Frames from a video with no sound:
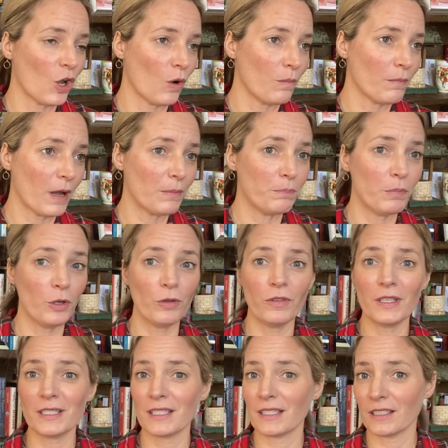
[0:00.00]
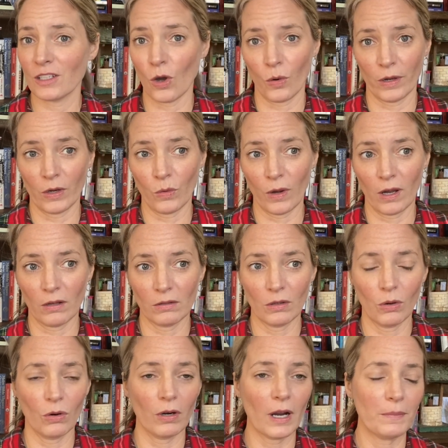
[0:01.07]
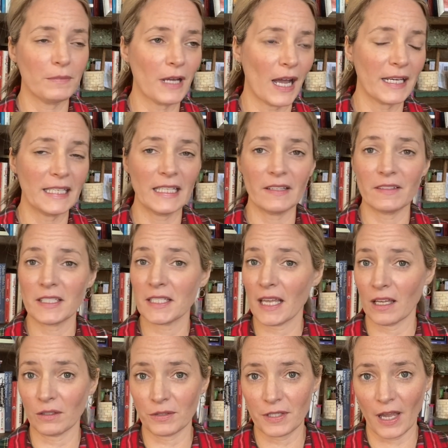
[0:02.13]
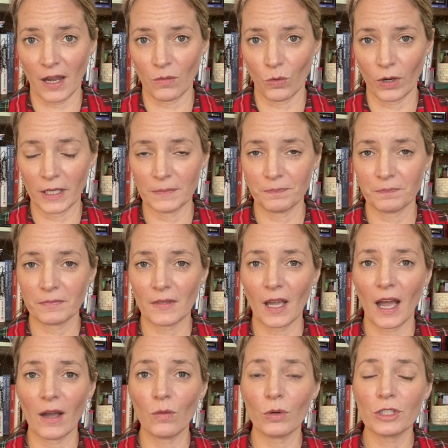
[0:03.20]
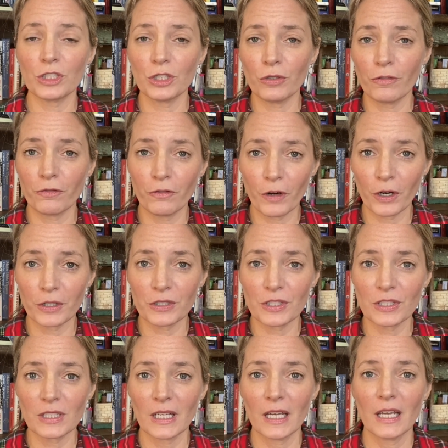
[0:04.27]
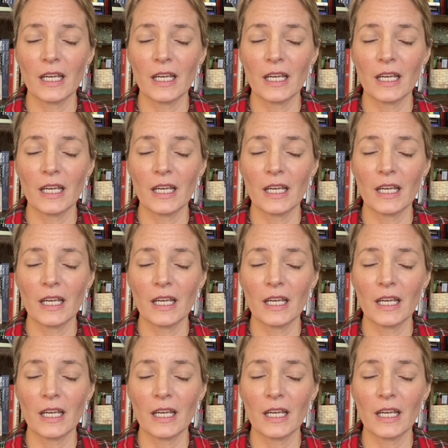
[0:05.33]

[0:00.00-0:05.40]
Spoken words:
my booth isn't going well, or I'm not getting the sales I want you first